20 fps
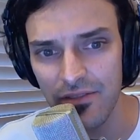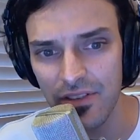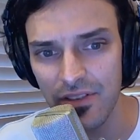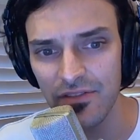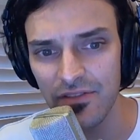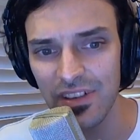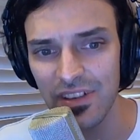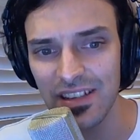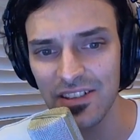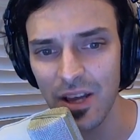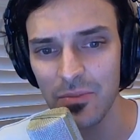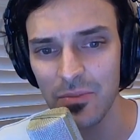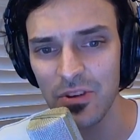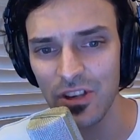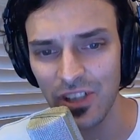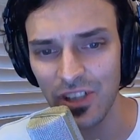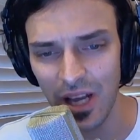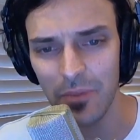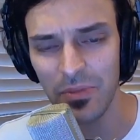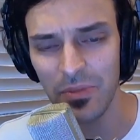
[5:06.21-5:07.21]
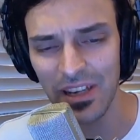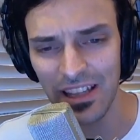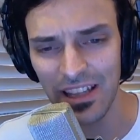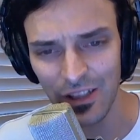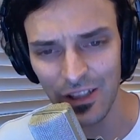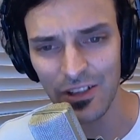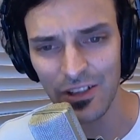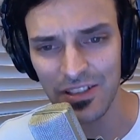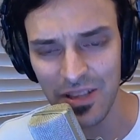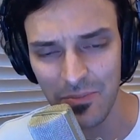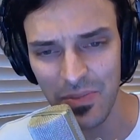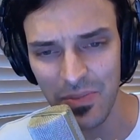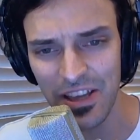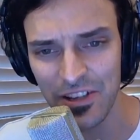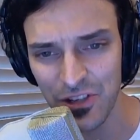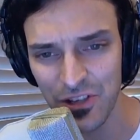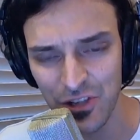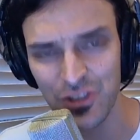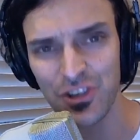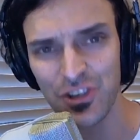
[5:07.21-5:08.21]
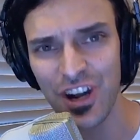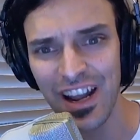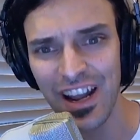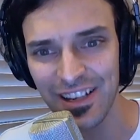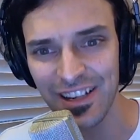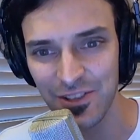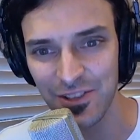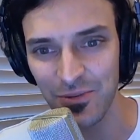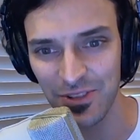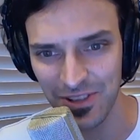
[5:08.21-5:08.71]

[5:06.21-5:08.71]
of the VW company looks a bit strange,